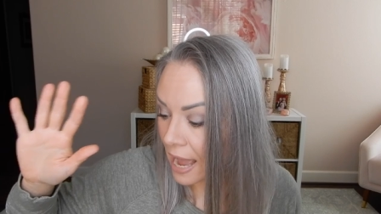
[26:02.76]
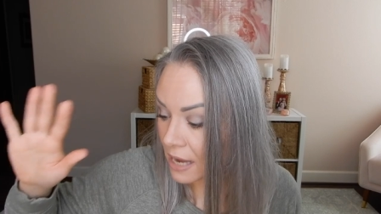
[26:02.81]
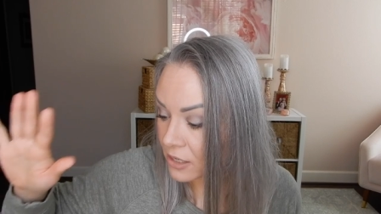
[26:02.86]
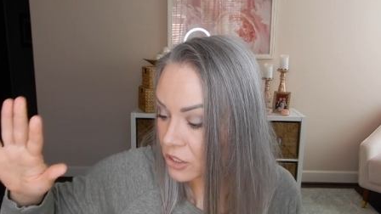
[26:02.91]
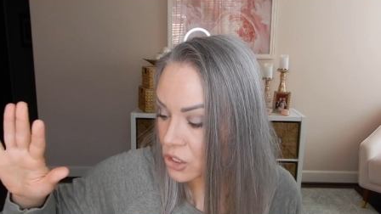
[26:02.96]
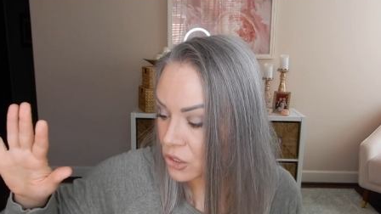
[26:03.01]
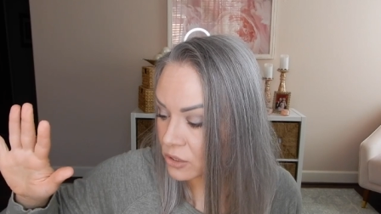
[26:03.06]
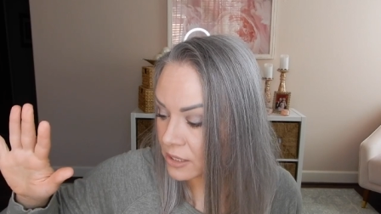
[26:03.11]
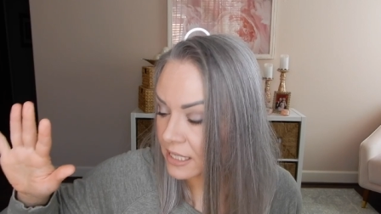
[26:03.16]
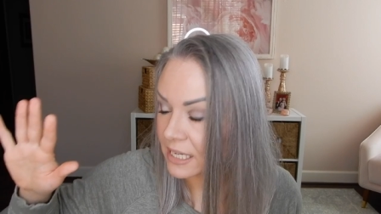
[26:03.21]

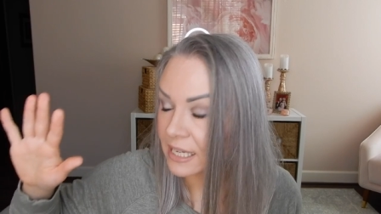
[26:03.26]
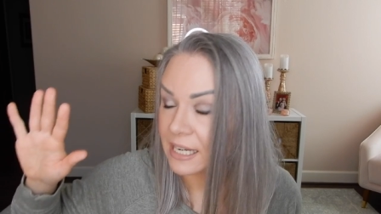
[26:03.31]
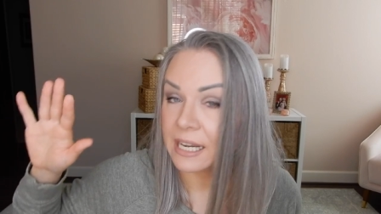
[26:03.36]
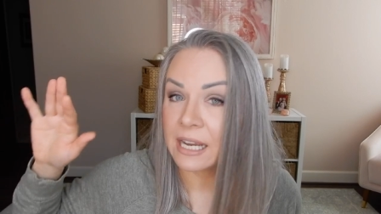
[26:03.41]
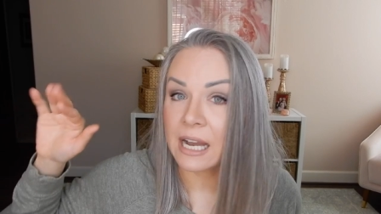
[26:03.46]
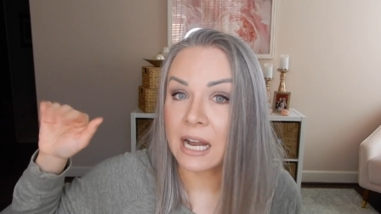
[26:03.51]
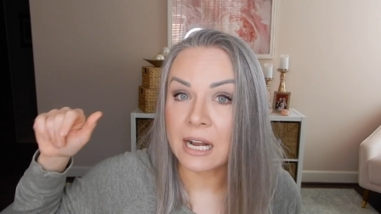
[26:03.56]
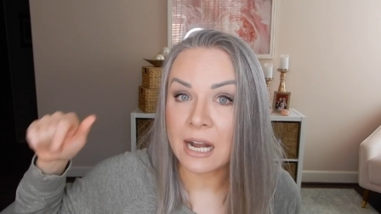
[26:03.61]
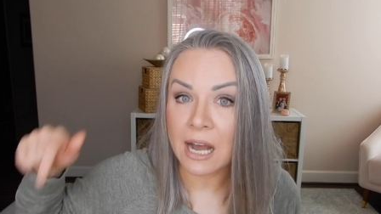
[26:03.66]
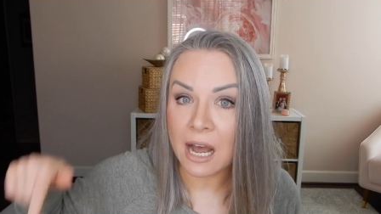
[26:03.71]
actually
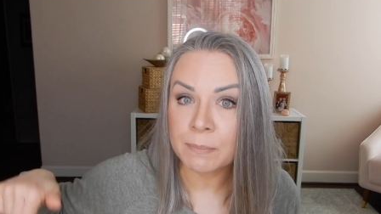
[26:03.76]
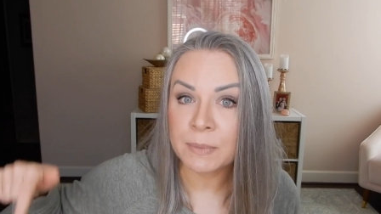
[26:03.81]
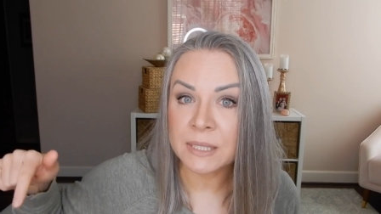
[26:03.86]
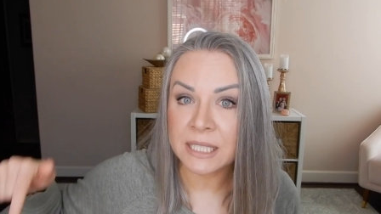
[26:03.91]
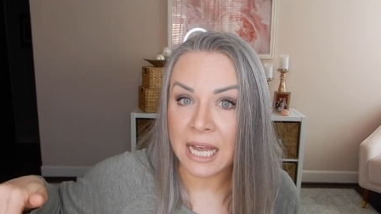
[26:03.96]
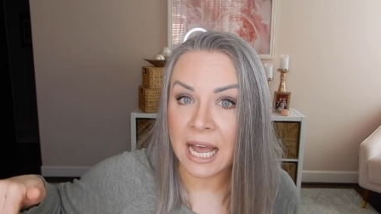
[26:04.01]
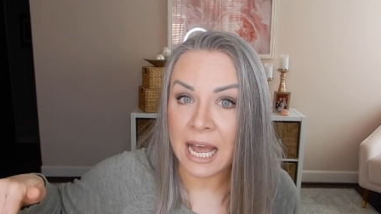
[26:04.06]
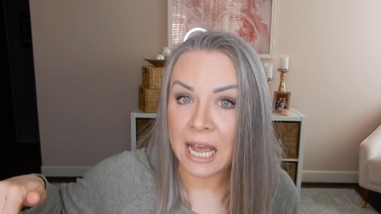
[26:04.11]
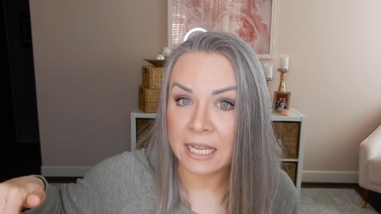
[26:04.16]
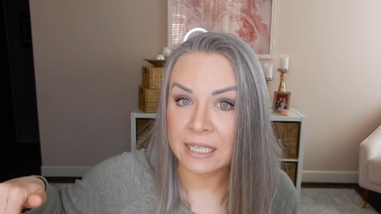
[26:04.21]
getting a cup
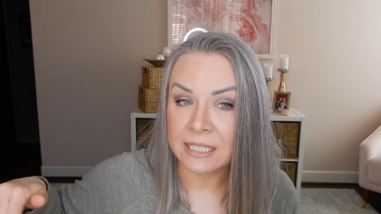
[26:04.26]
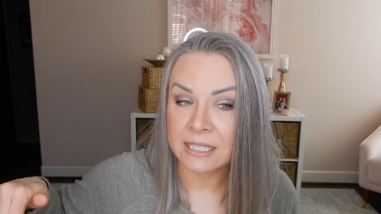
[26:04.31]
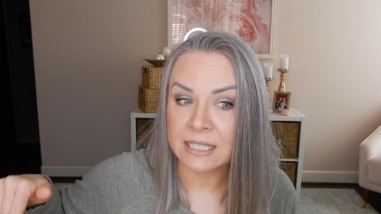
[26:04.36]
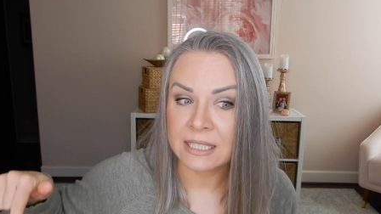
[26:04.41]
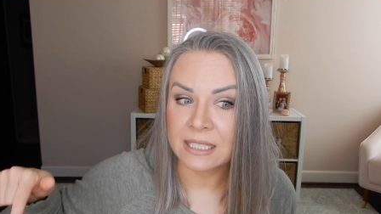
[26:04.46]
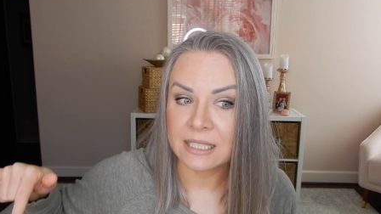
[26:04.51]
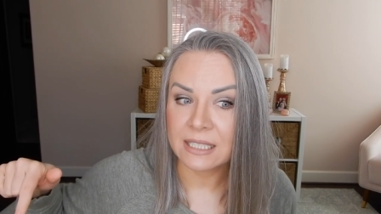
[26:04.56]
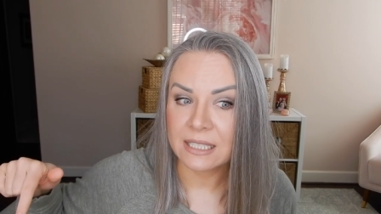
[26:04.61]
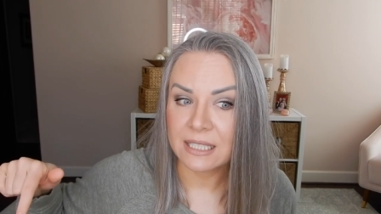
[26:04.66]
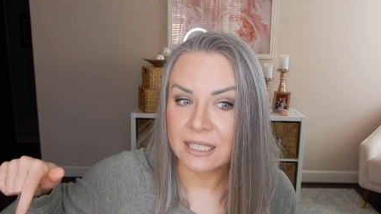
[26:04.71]

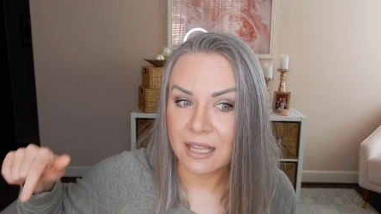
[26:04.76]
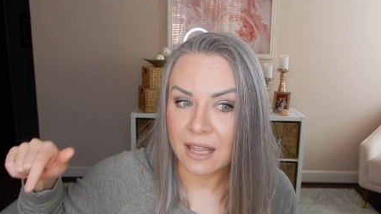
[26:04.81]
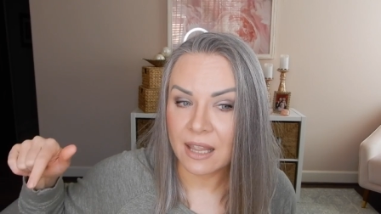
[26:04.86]
size